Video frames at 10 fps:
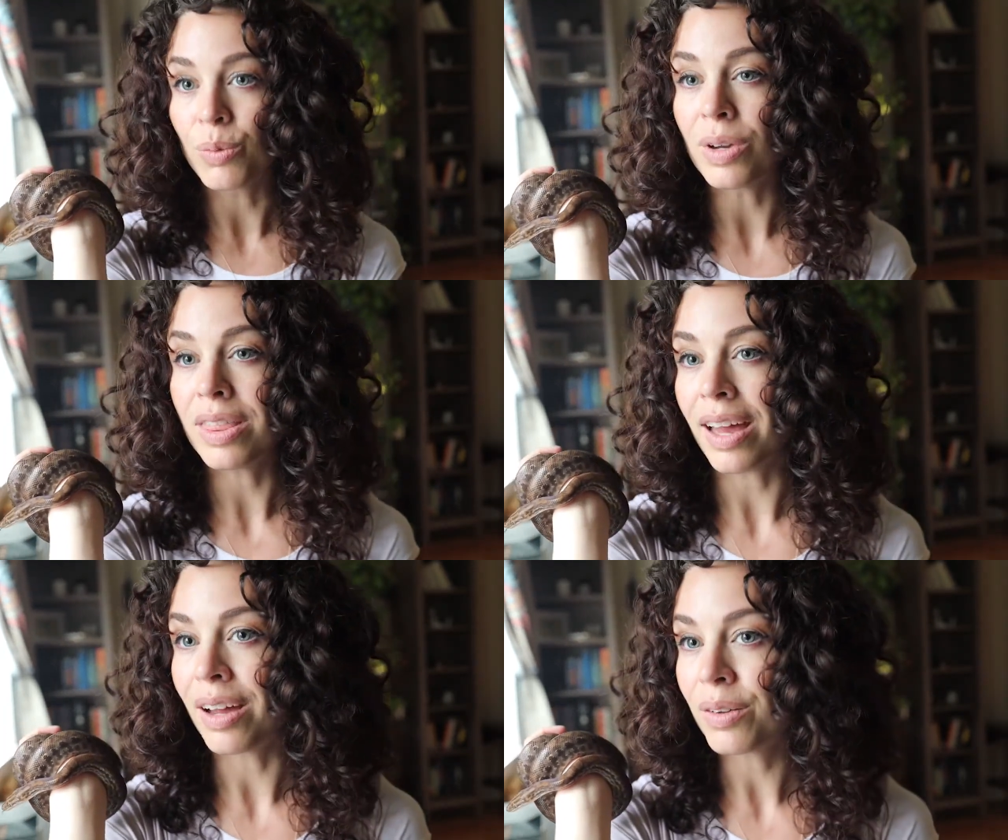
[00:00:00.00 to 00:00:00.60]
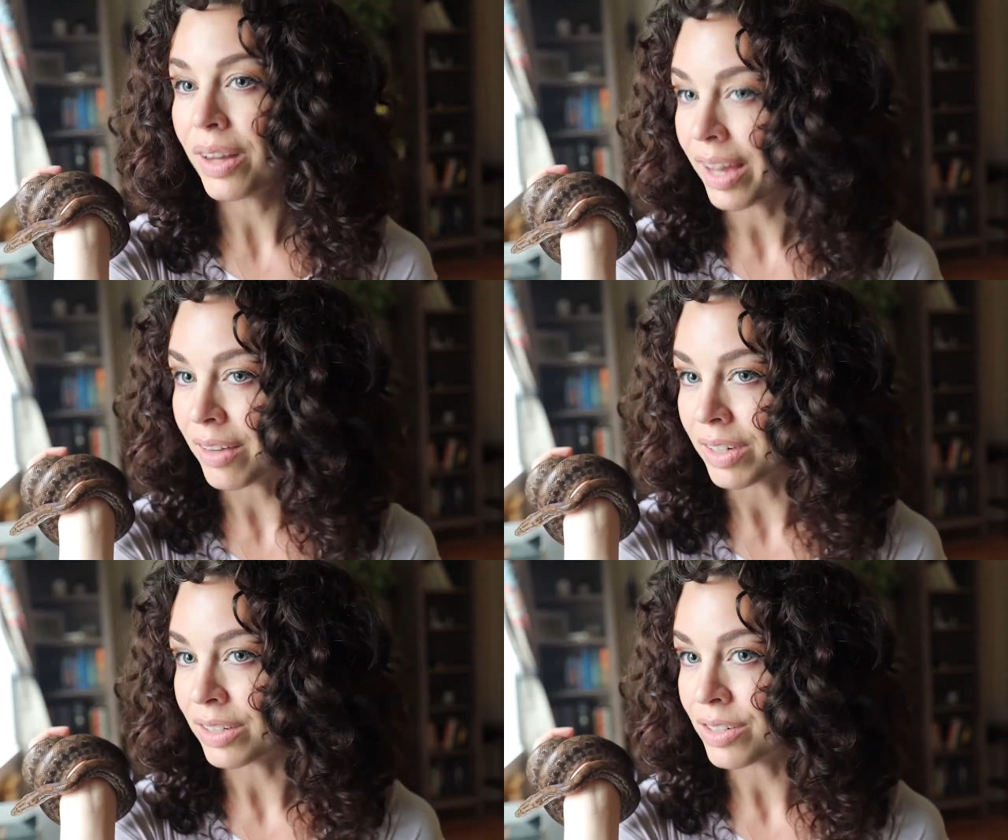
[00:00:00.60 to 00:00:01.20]
without
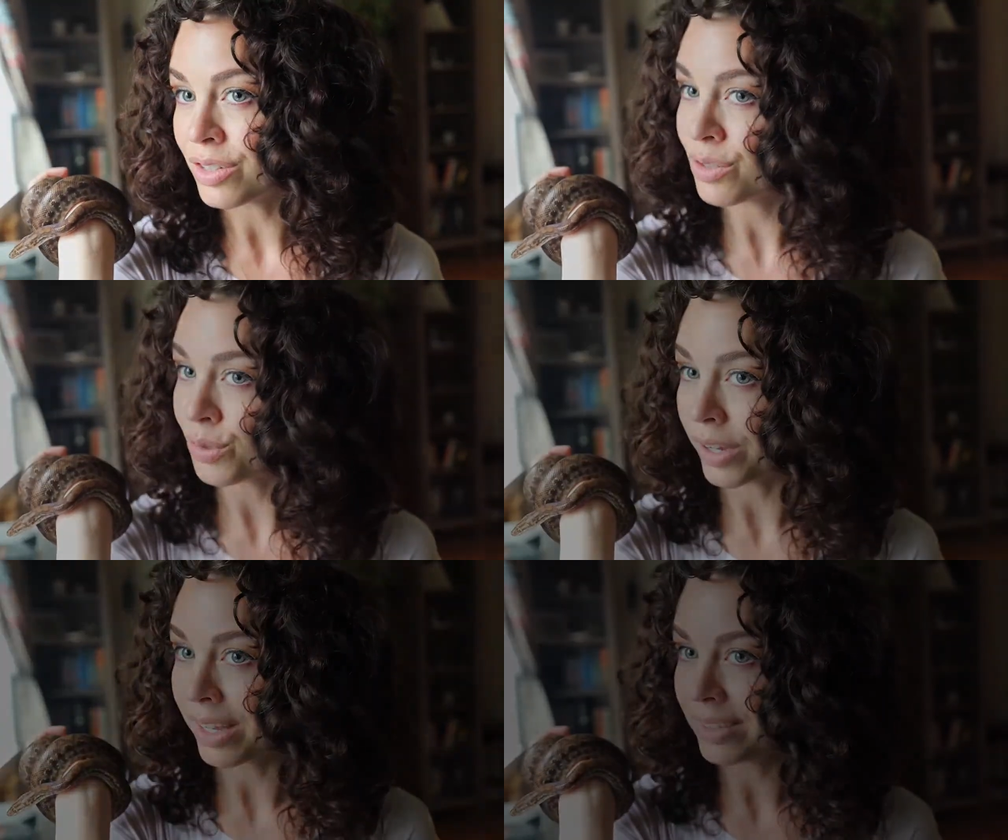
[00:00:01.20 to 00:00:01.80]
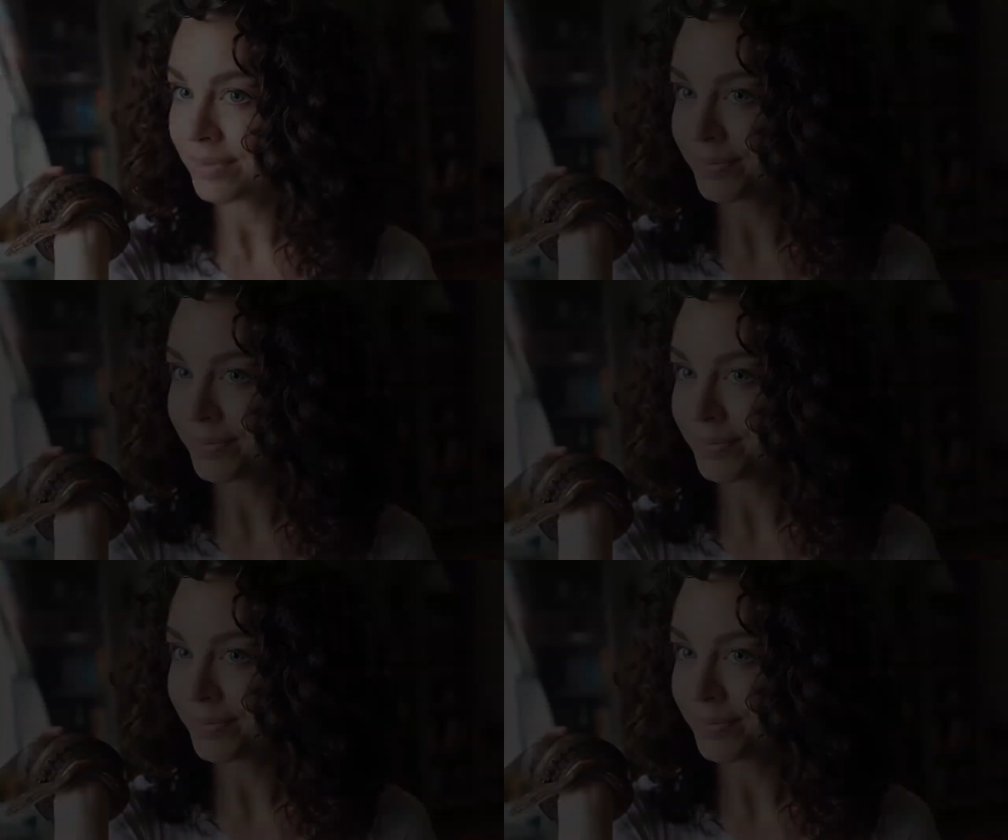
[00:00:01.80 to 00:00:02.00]
having to destroy it.